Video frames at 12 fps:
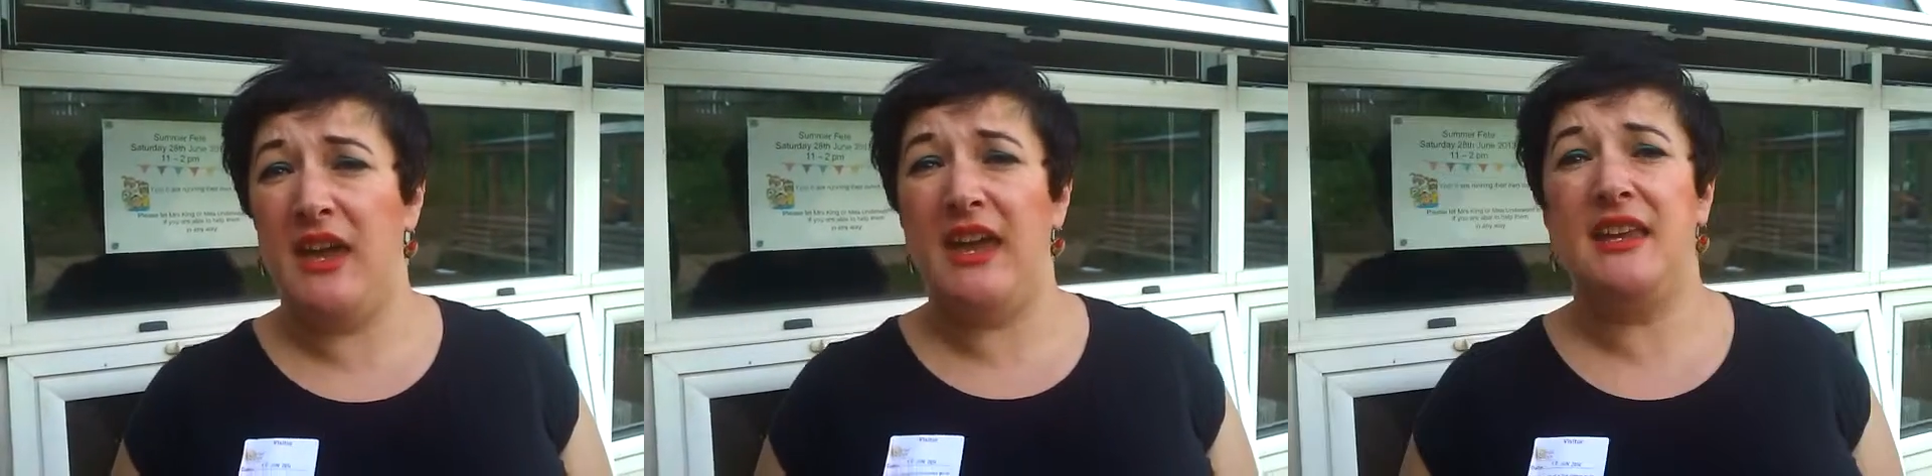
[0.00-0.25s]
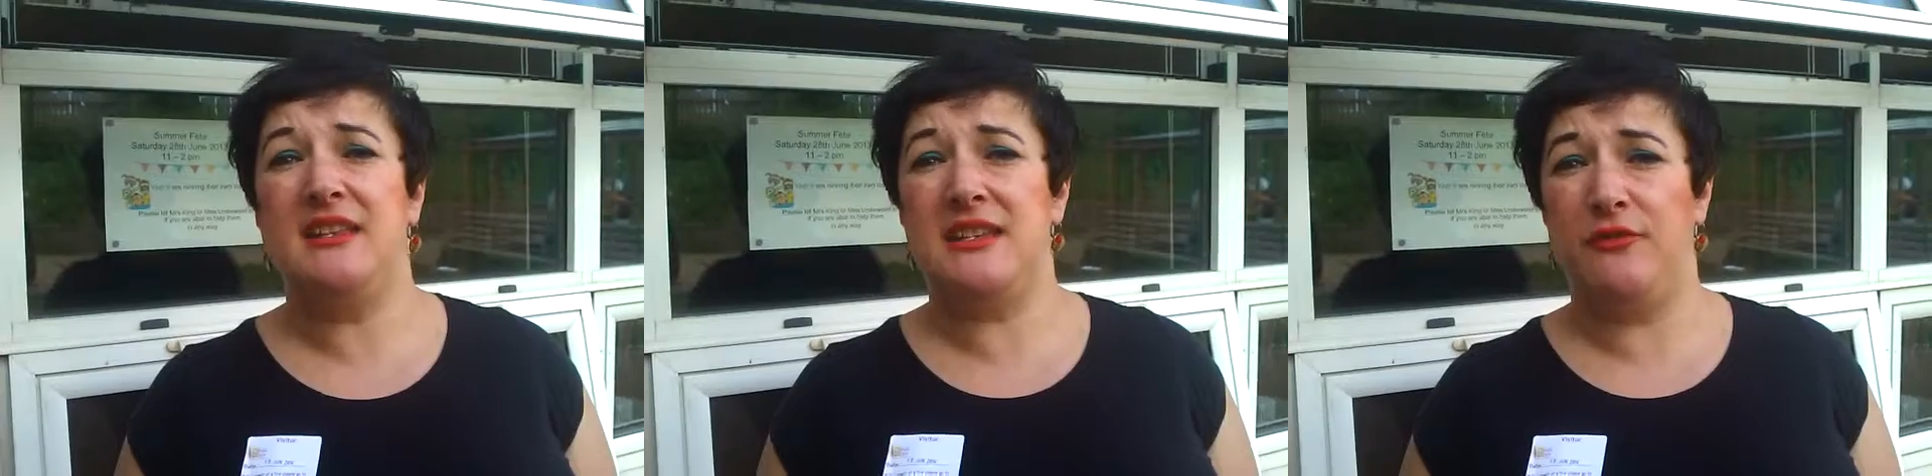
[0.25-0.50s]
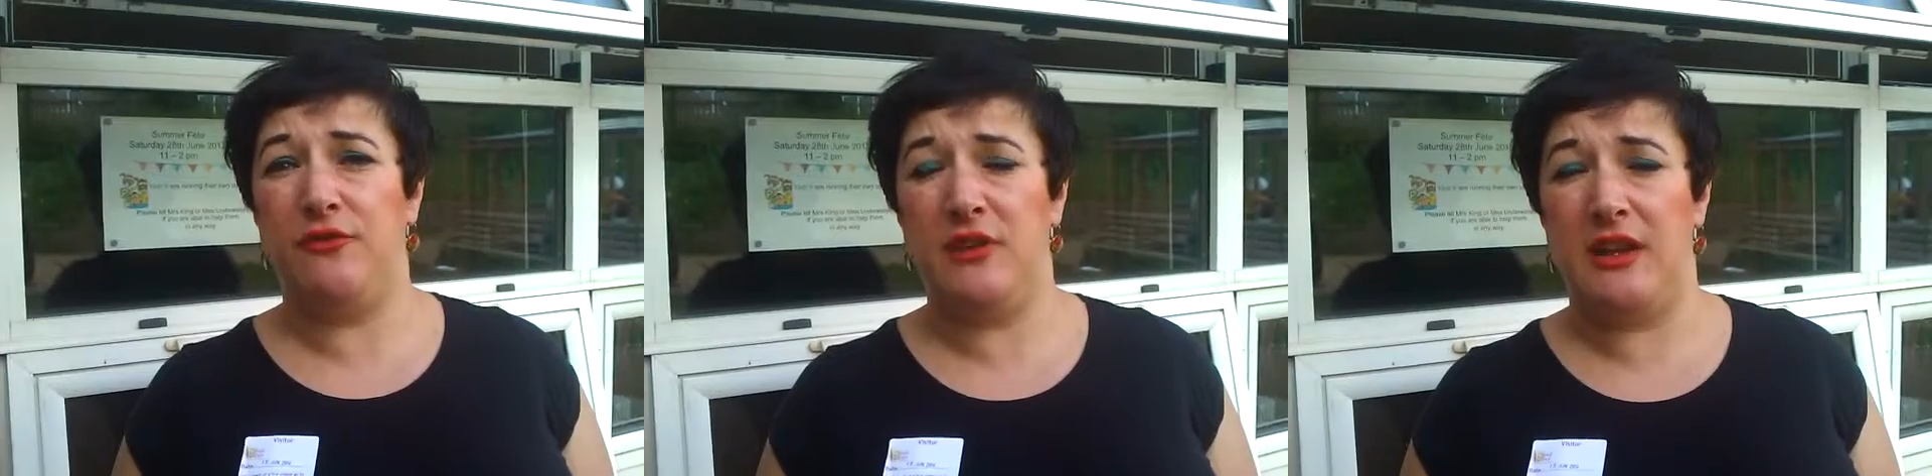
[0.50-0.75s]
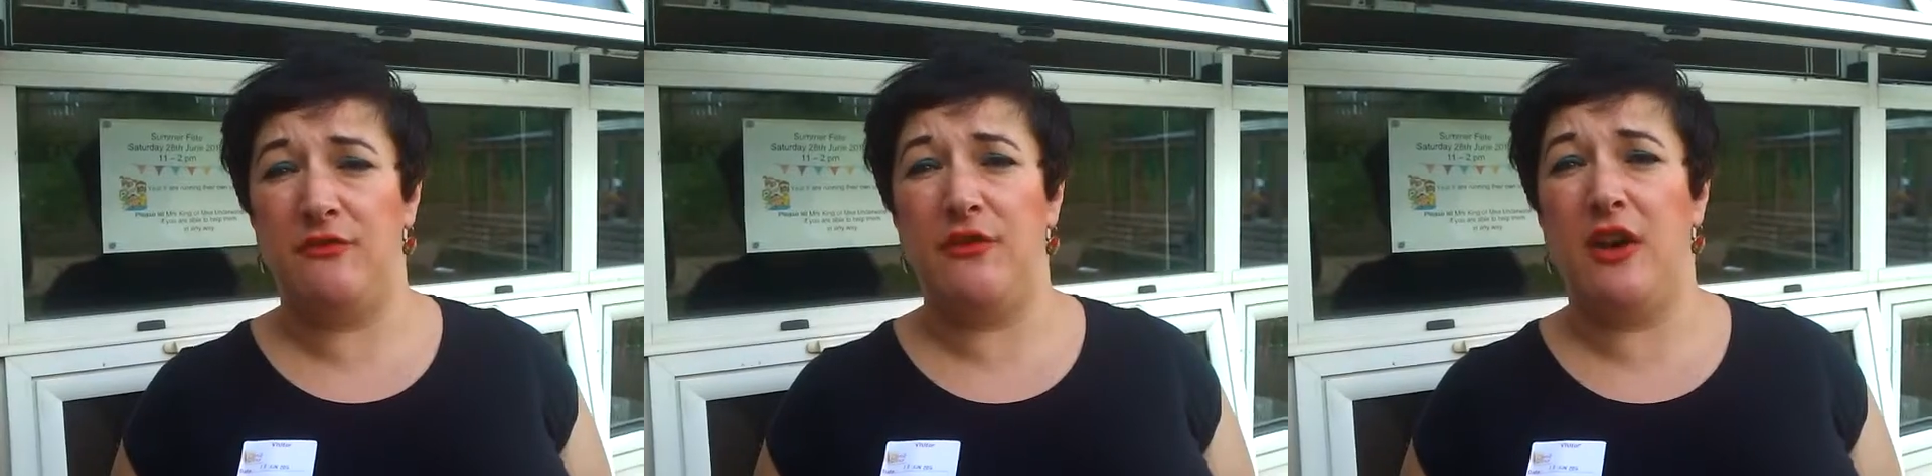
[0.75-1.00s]
in
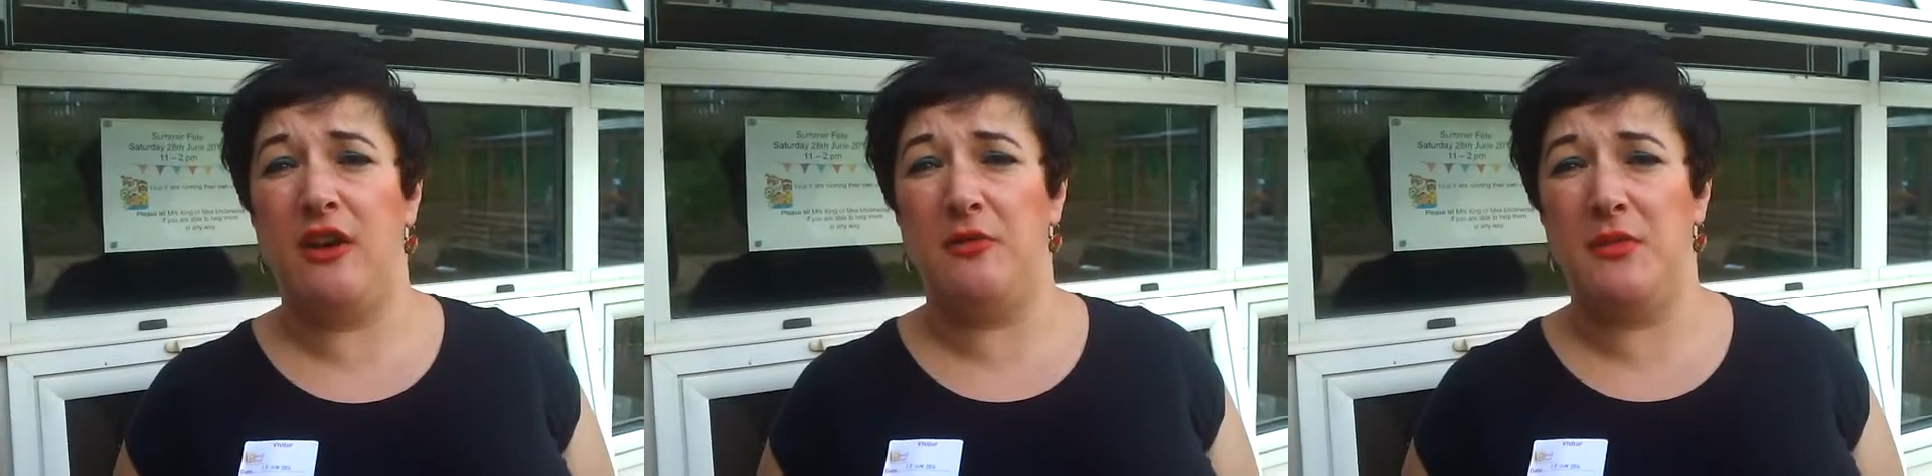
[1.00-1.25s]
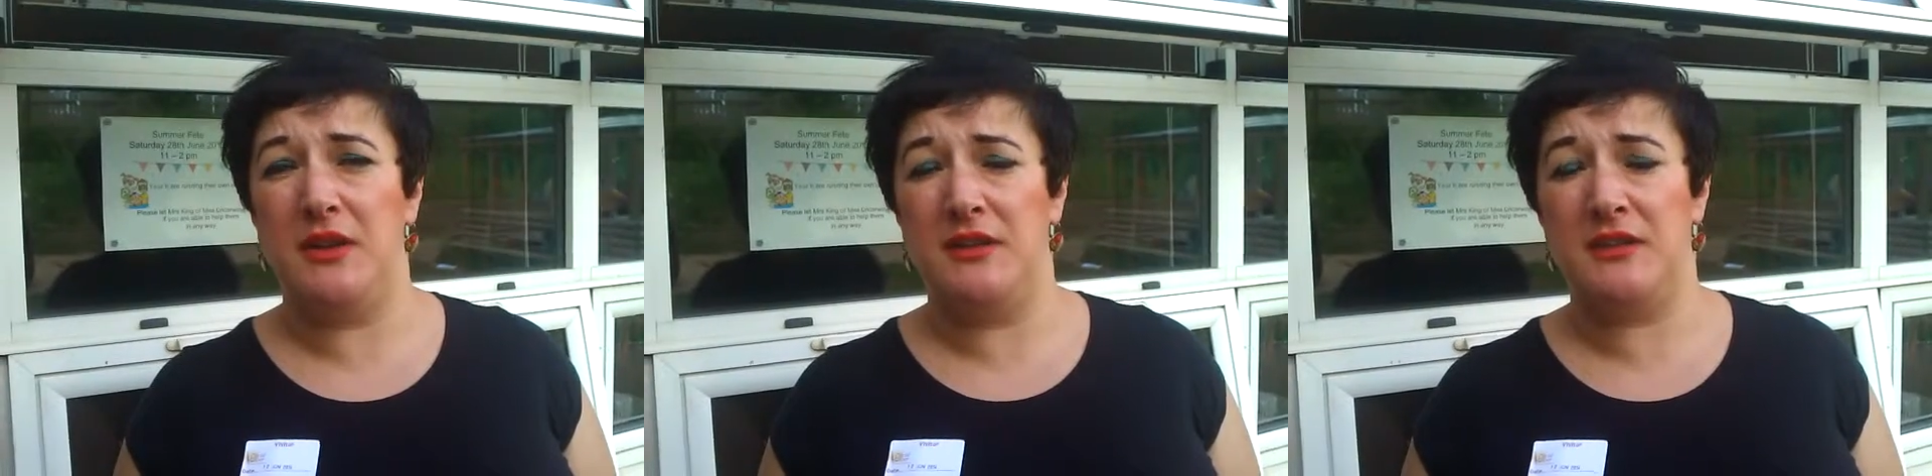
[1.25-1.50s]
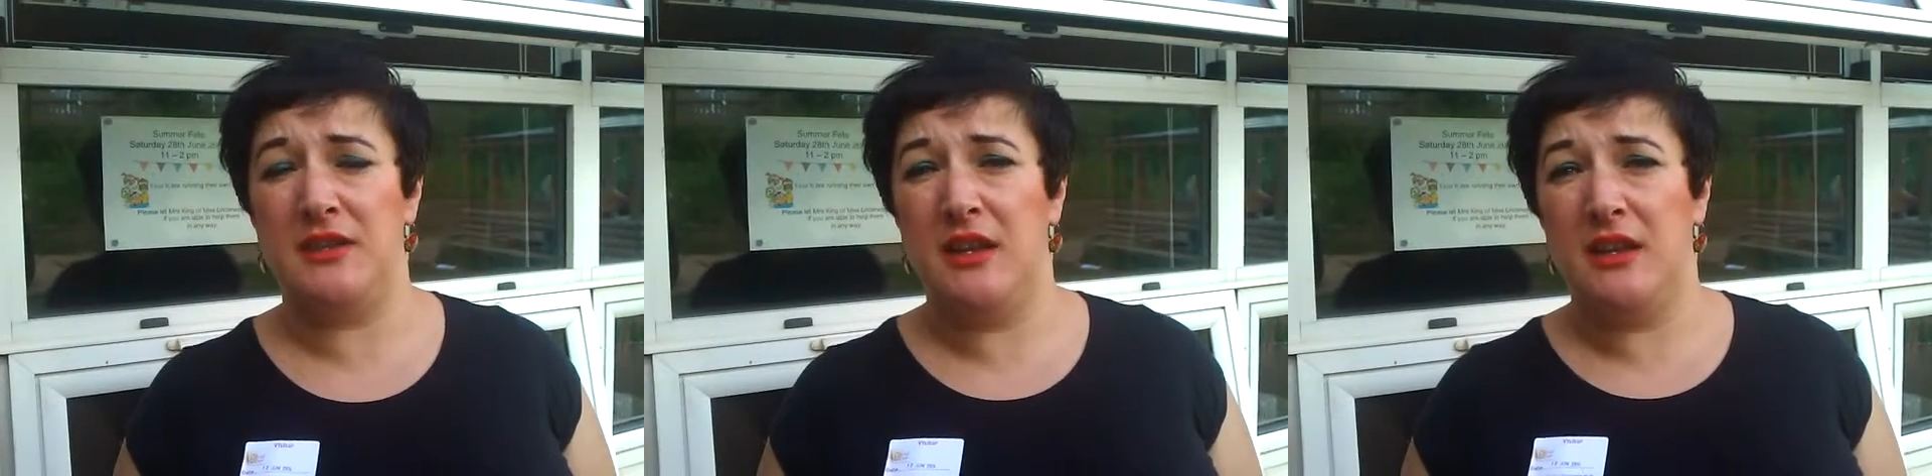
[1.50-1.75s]
different environments,